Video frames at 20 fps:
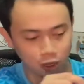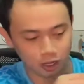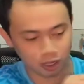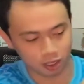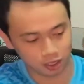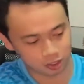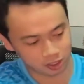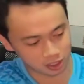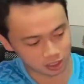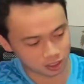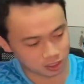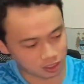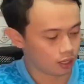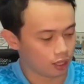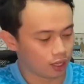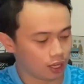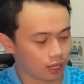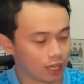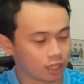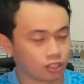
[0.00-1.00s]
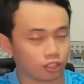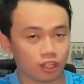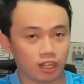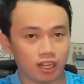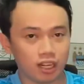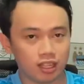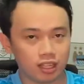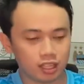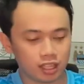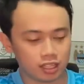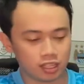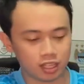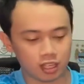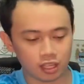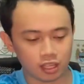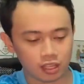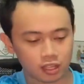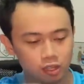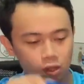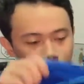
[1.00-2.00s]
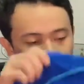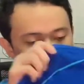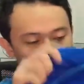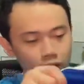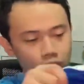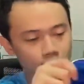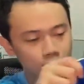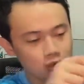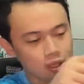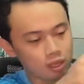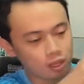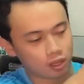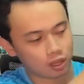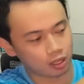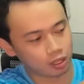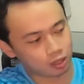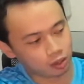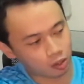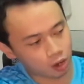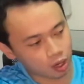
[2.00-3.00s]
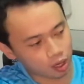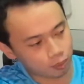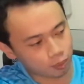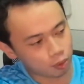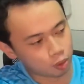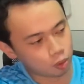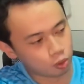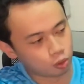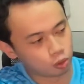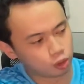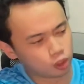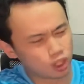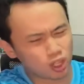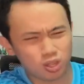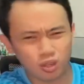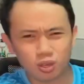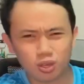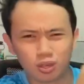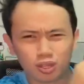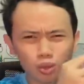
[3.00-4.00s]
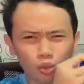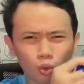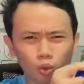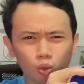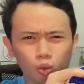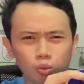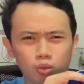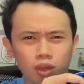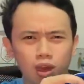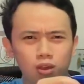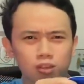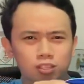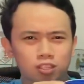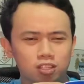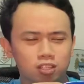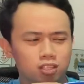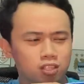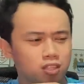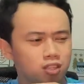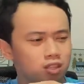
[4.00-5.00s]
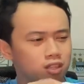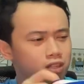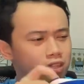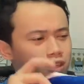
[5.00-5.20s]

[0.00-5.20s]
So that's a really decent color to it, dark blue. During the 2000,